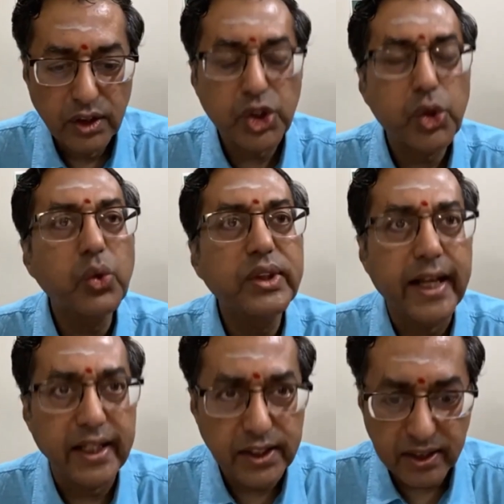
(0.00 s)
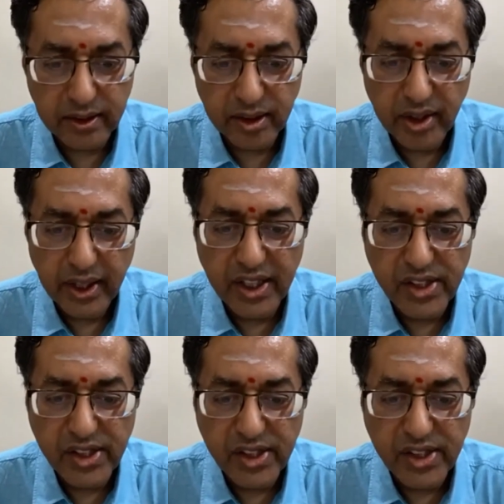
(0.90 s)
True death
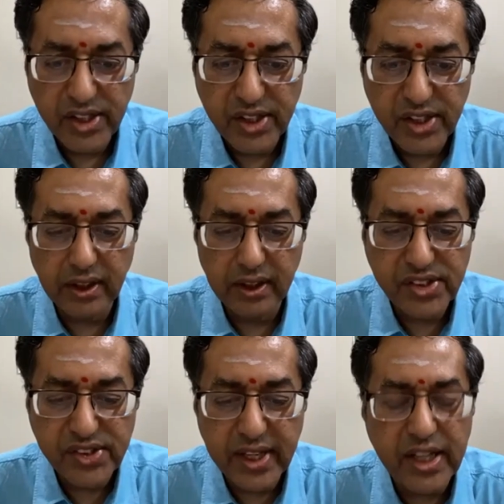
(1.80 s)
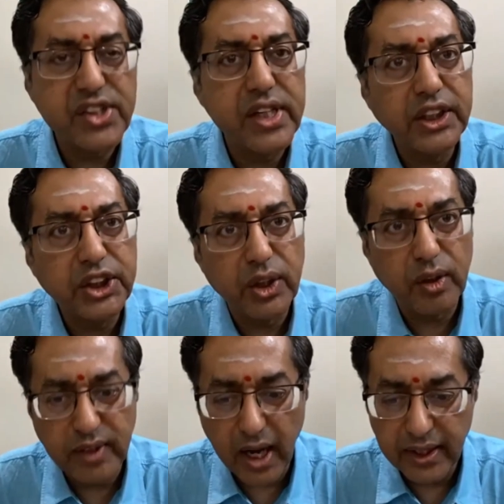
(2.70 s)
is the extinction
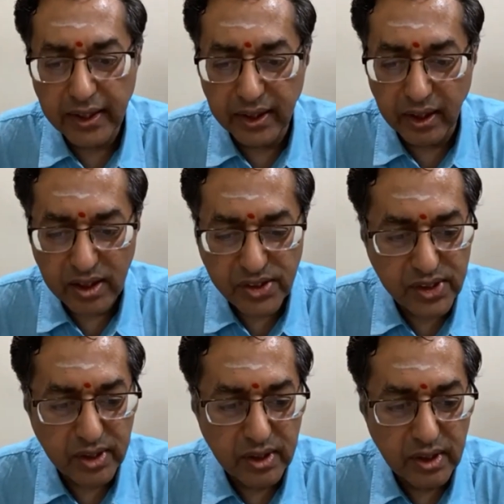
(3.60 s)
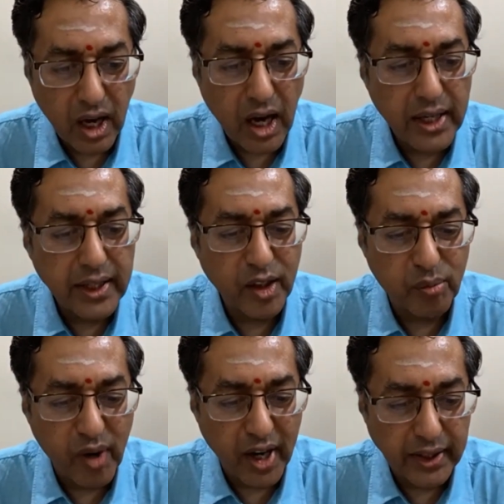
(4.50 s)
of the ideas, I
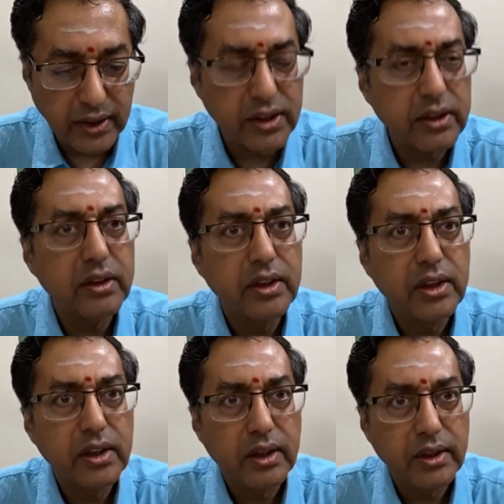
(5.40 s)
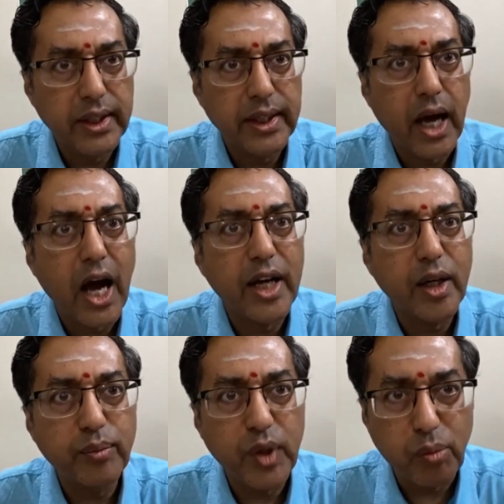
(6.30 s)
and mind, the I
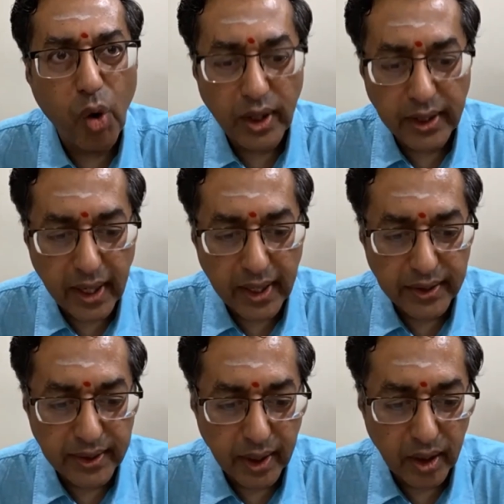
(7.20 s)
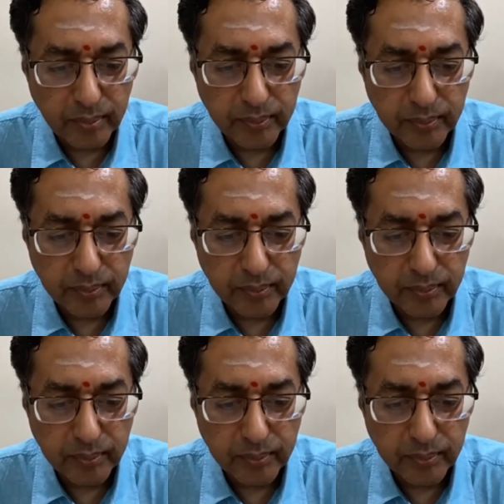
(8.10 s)
am the body idea.